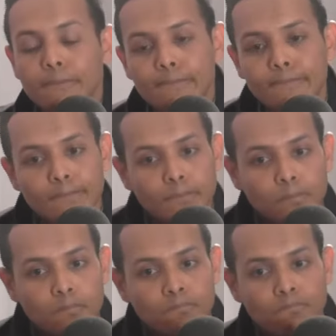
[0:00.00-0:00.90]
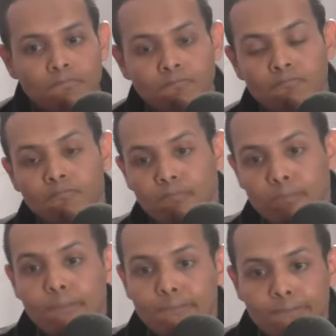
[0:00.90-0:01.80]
And what exactly did you mean by